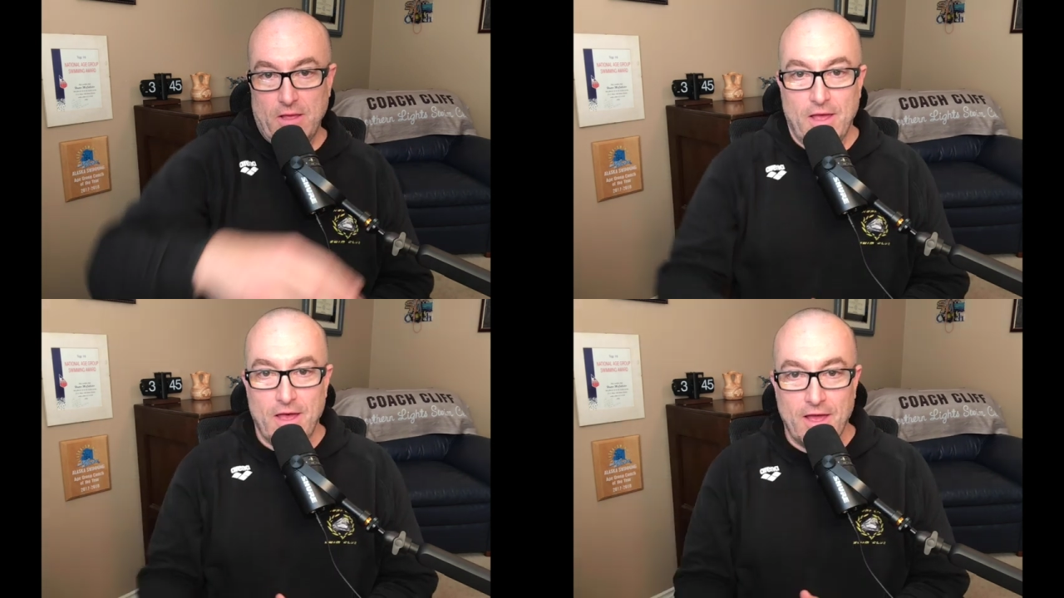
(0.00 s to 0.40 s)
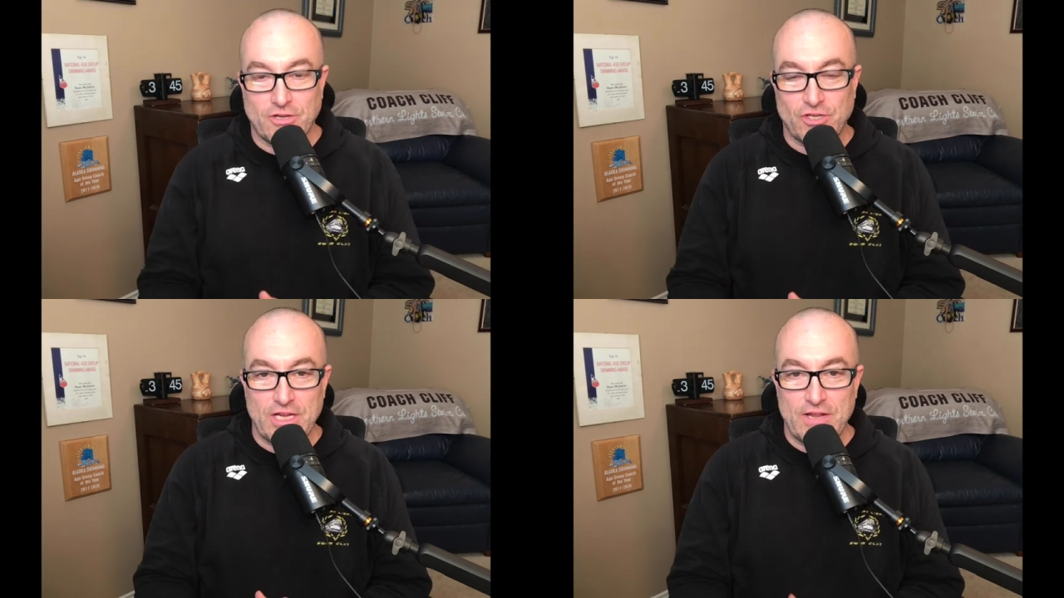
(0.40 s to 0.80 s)
uh,
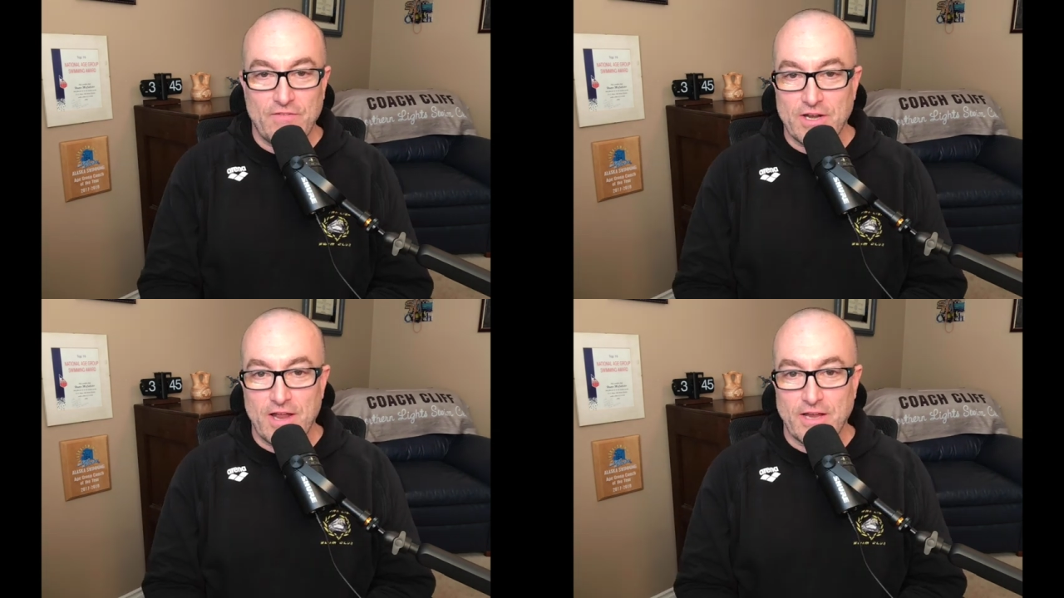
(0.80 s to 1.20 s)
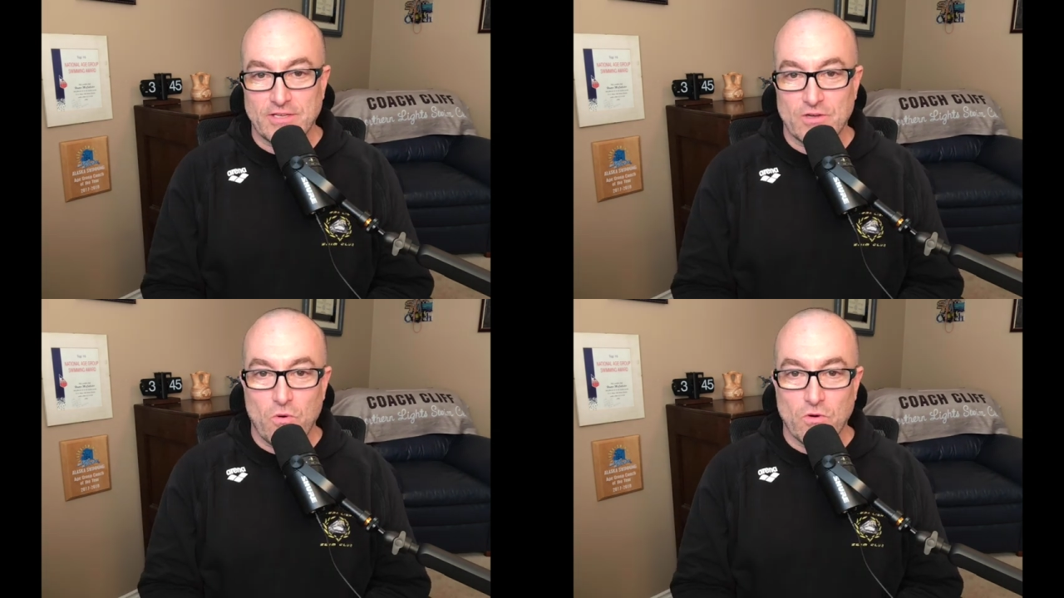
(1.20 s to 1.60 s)
achieve a
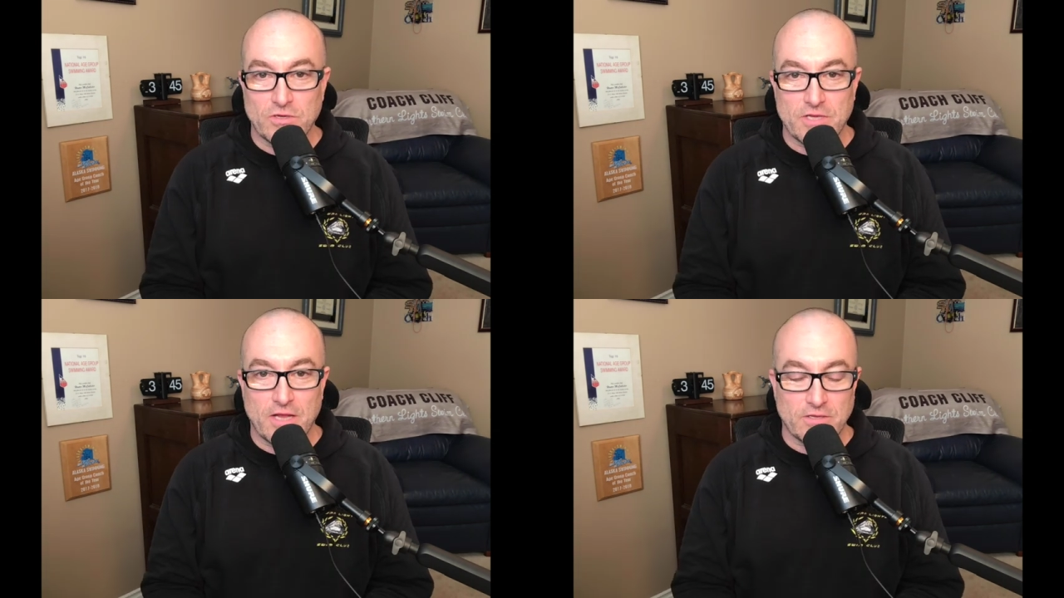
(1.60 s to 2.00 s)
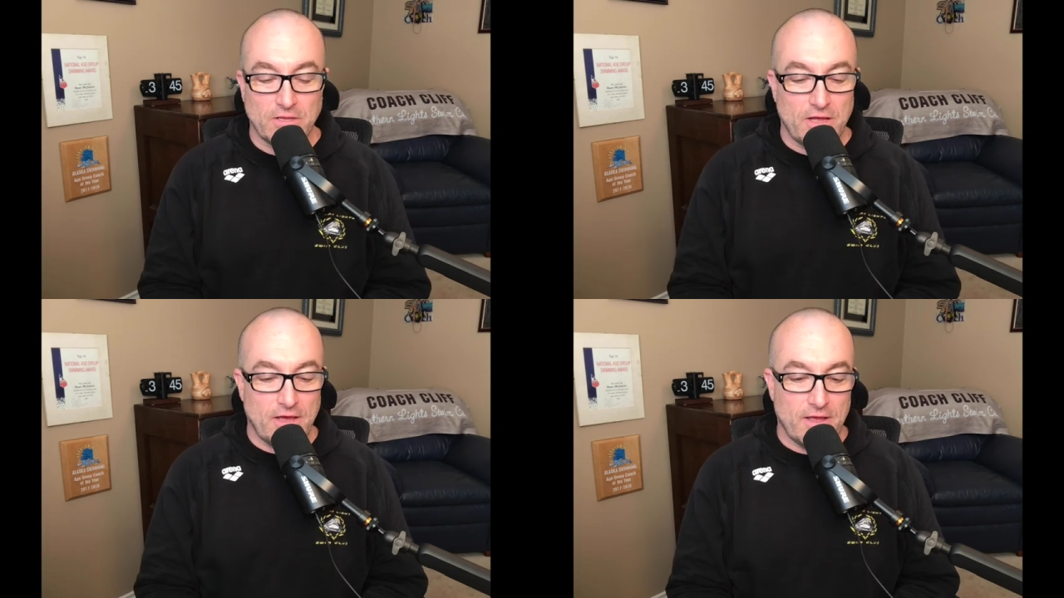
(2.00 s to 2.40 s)
nice
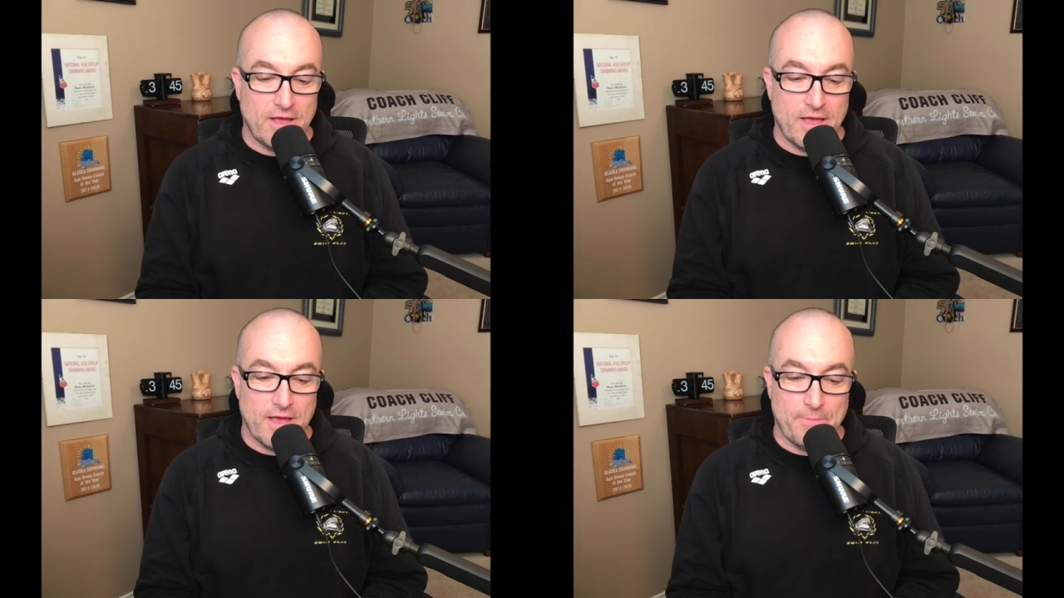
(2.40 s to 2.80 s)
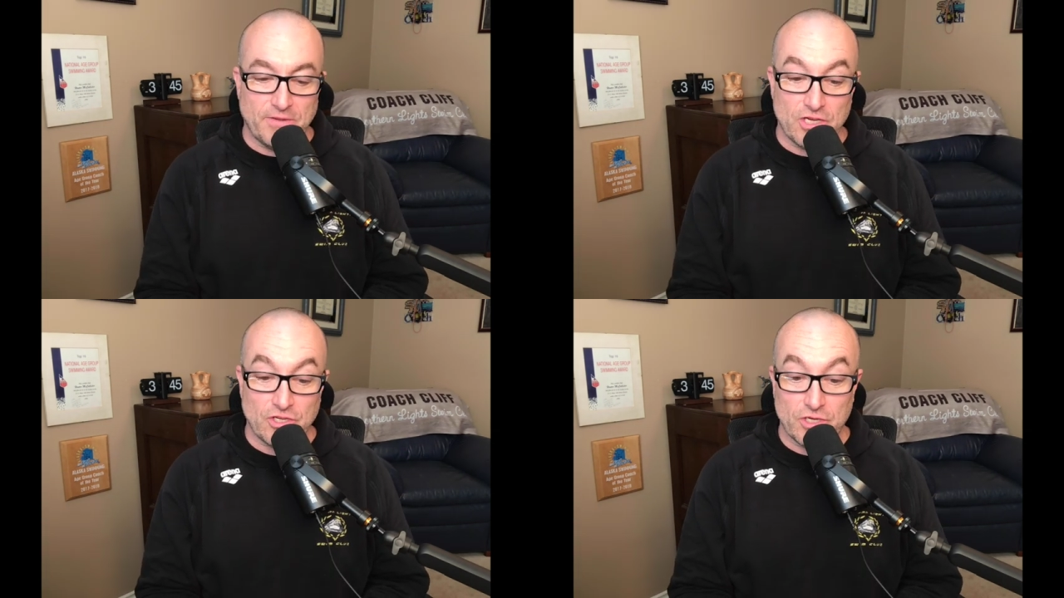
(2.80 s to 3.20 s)
horizontal uh,
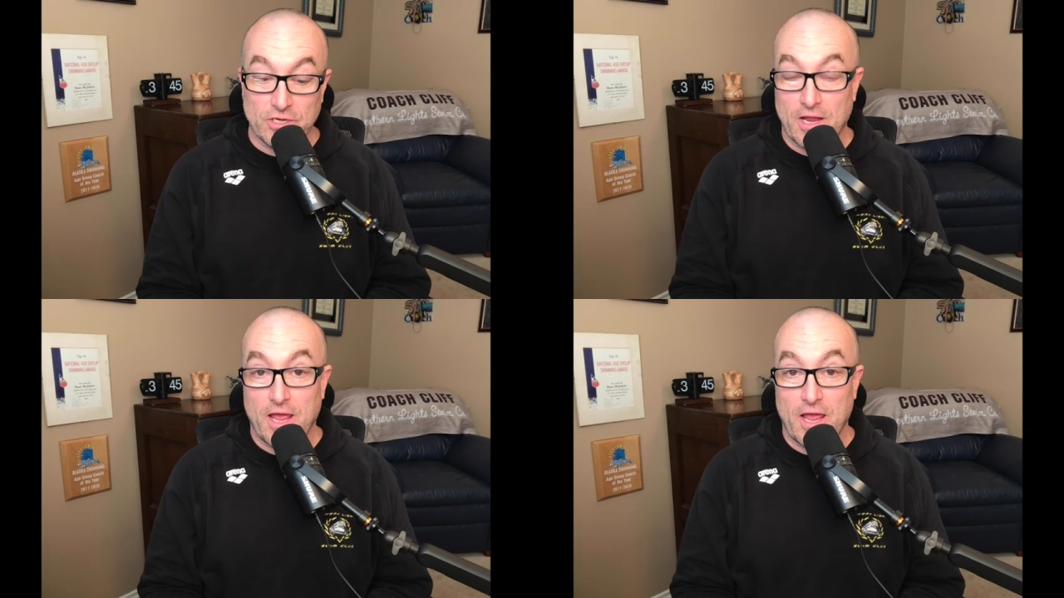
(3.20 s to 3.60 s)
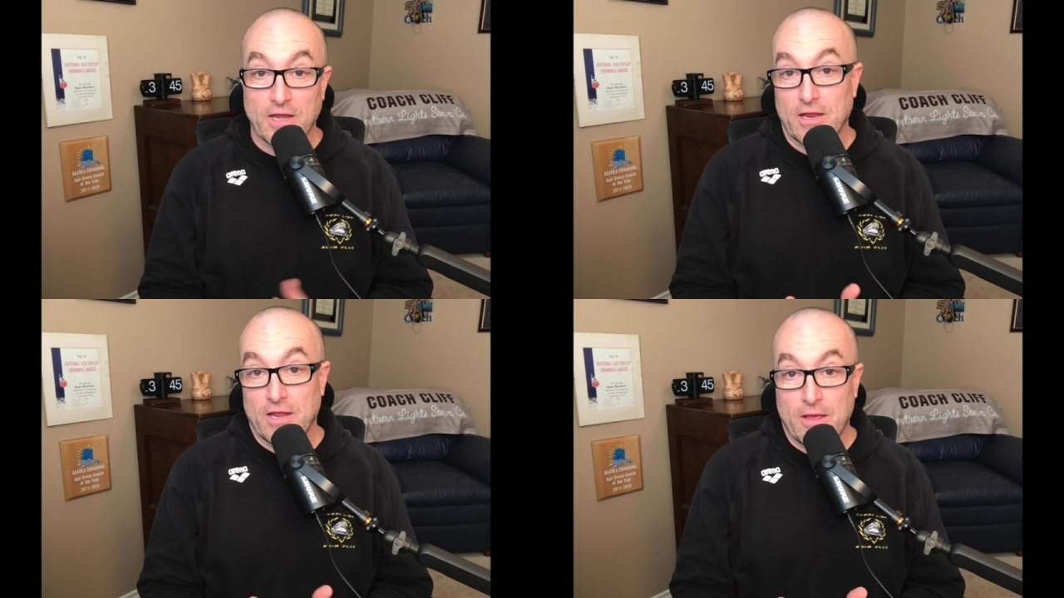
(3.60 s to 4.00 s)
position and